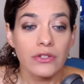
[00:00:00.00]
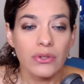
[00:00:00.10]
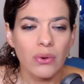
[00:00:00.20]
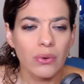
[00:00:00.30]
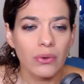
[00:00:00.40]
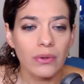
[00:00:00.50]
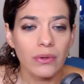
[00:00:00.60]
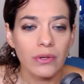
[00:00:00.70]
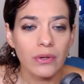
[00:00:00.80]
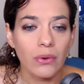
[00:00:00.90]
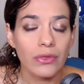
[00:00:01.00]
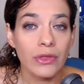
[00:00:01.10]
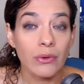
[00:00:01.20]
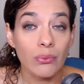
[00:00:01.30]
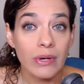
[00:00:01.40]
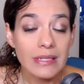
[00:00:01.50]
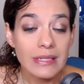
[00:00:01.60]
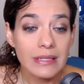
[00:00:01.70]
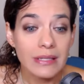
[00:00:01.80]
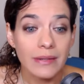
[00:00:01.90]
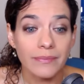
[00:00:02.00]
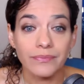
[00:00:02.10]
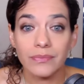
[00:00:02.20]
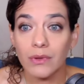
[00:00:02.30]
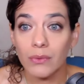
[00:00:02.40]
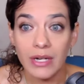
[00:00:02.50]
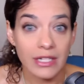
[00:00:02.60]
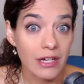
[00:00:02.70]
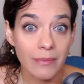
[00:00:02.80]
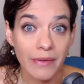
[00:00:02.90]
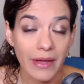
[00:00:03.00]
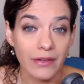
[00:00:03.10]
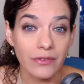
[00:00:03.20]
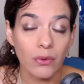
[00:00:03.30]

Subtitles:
So, the risks, we're going to talk about that.